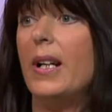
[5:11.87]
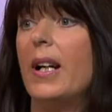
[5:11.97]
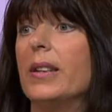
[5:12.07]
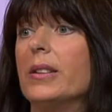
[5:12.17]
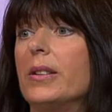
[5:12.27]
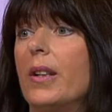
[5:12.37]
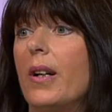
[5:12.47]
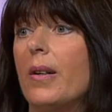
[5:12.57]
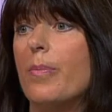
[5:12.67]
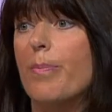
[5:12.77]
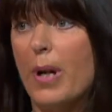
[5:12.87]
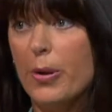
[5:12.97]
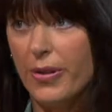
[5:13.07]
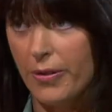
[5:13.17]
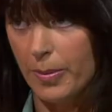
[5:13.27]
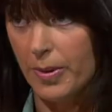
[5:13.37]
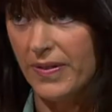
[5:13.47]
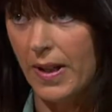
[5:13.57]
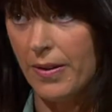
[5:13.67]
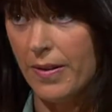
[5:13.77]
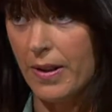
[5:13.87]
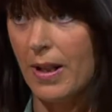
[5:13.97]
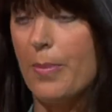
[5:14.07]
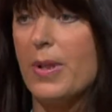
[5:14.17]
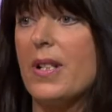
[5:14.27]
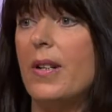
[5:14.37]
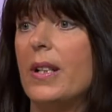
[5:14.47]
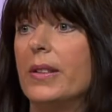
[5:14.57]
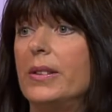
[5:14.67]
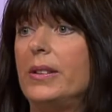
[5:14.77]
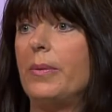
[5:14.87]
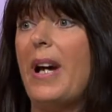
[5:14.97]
and uh, both of them are found in the Galapagos Islands